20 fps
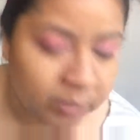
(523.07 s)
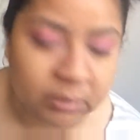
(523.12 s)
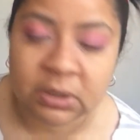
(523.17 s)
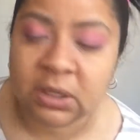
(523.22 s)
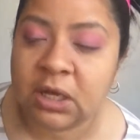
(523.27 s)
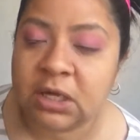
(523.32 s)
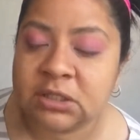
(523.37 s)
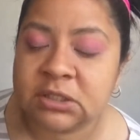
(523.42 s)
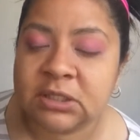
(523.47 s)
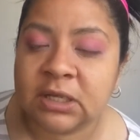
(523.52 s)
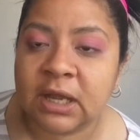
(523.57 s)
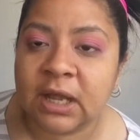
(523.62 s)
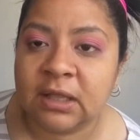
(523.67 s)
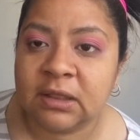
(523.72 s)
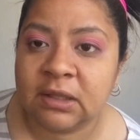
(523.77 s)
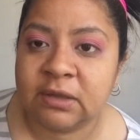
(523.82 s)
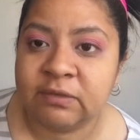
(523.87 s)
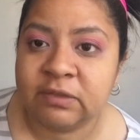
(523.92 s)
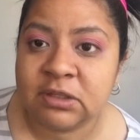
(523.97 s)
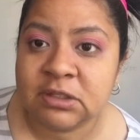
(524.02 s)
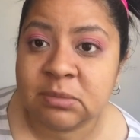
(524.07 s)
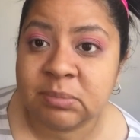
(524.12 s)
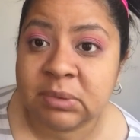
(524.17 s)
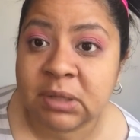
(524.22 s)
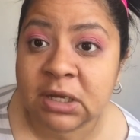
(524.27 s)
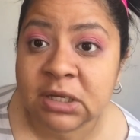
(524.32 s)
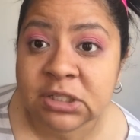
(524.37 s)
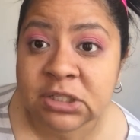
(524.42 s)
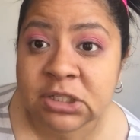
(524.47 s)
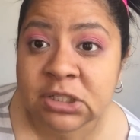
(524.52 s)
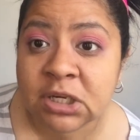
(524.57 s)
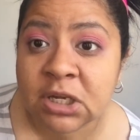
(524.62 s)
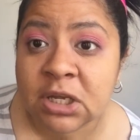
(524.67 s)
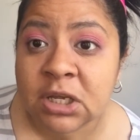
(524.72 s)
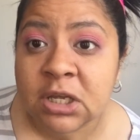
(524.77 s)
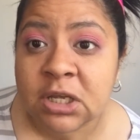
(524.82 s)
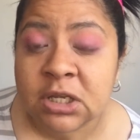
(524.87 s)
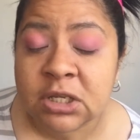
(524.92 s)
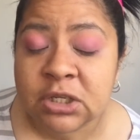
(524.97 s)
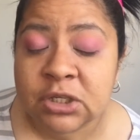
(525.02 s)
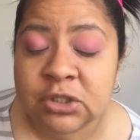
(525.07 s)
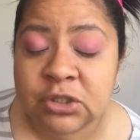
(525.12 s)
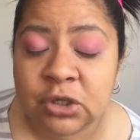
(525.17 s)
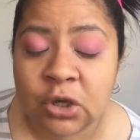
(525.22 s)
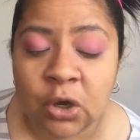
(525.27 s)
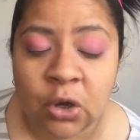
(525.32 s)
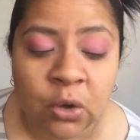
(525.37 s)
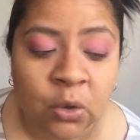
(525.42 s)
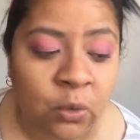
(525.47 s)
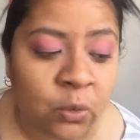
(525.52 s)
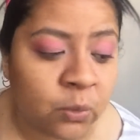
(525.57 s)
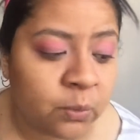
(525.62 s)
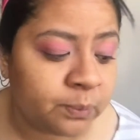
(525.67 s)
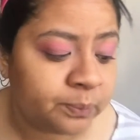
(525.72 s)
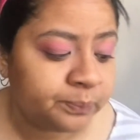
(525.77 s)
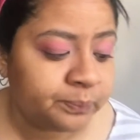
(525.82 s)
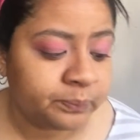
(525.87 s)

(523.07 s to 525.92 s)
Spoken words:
blush. Like, I love this blush. So